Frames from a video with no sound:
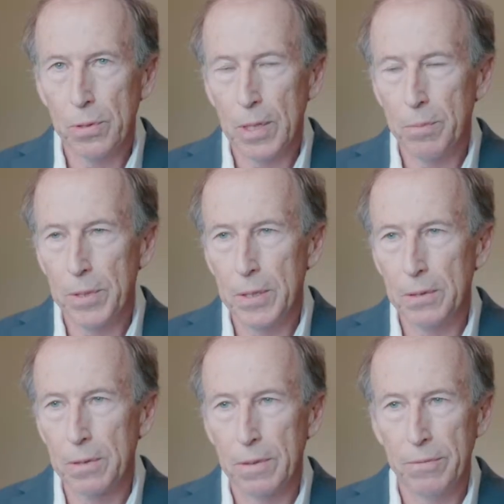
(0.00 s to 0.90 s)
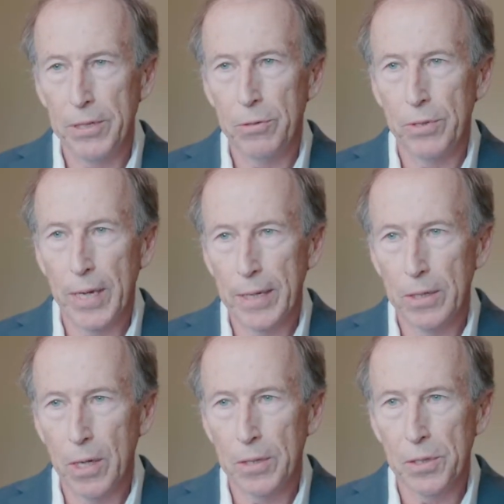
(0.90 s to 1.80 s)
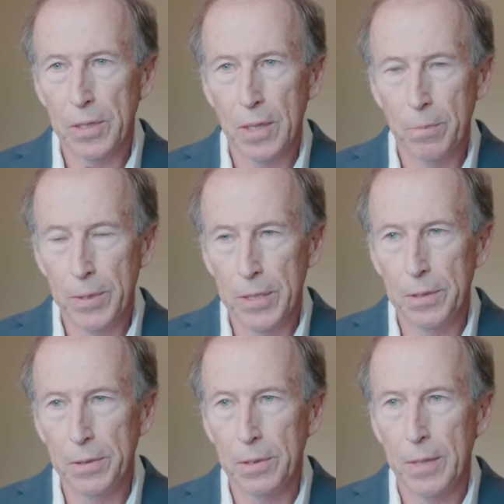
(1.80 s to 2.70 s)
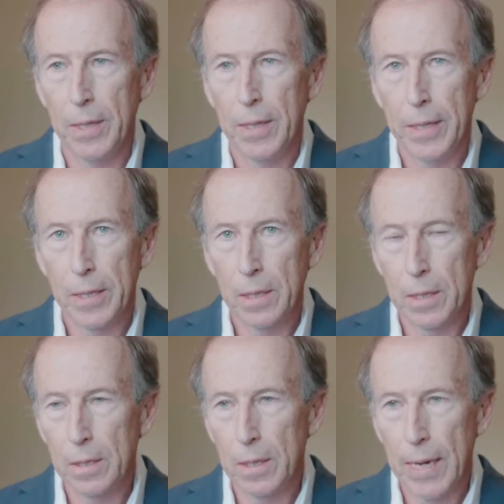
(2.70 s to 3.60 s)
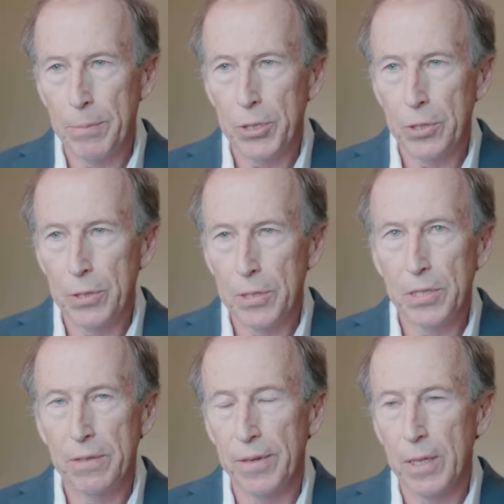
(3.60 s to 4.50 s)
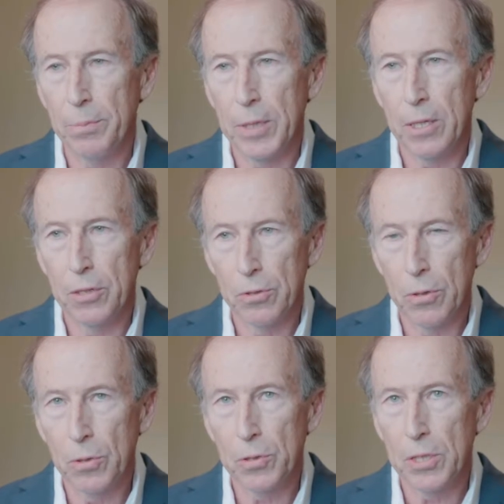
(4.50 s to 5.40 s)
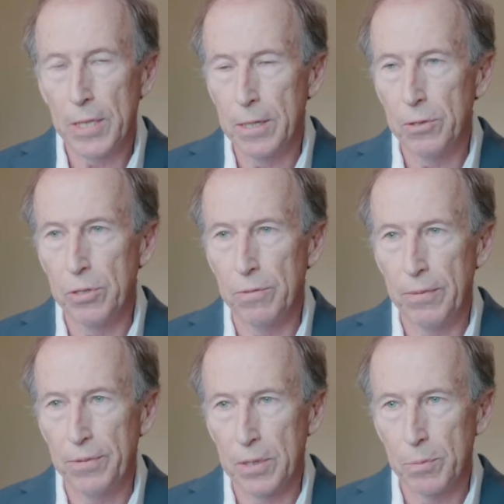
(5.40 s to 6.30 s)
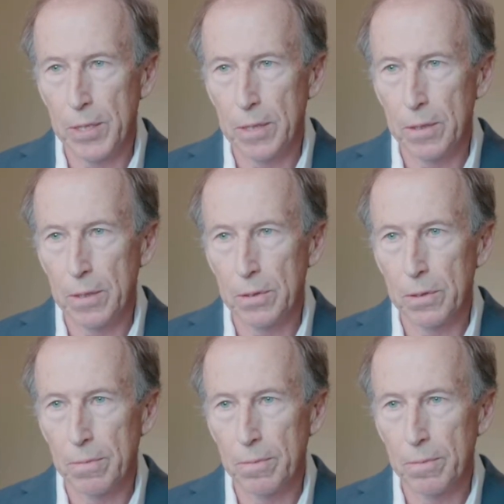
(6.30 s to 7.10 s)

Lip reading: companies, in vitro diagnostic companies, and clinical laboratories developing controls, standards, and reference materials.